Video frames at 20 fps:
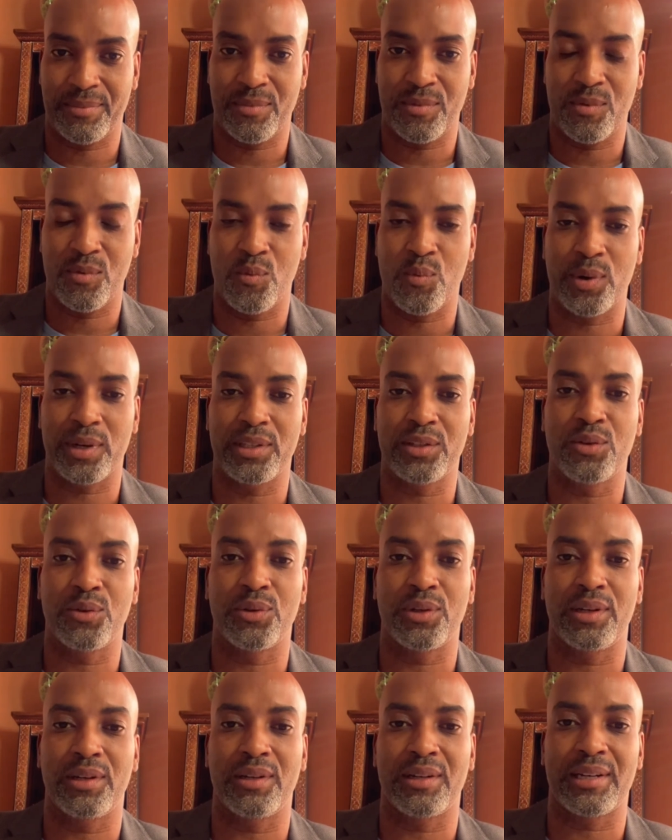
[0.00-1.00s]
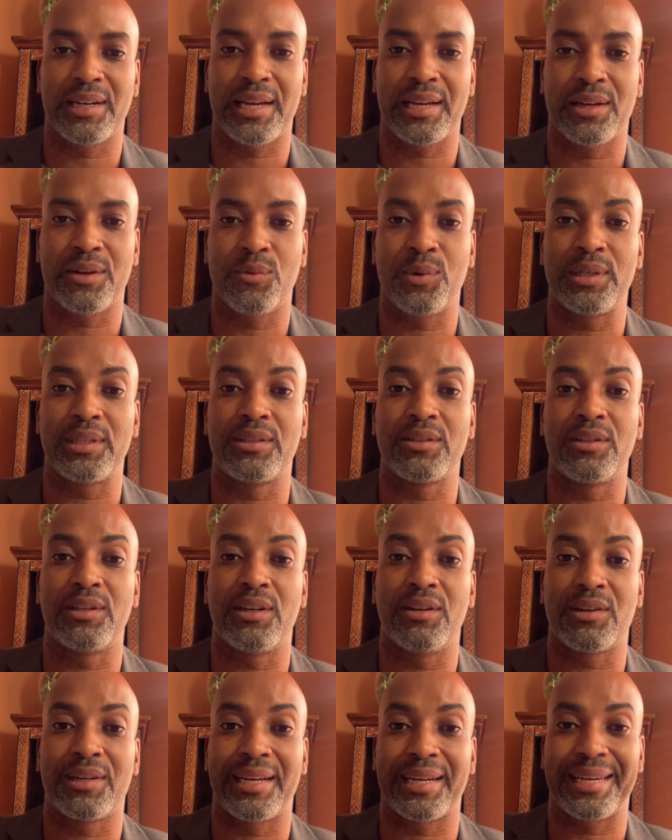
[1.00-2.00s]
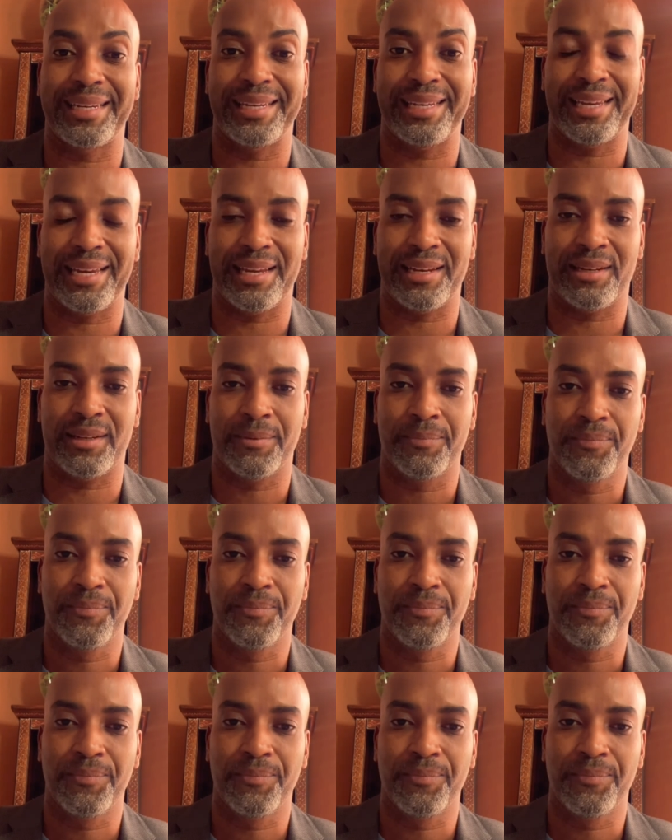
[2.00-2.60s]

what it's going to look like in the end.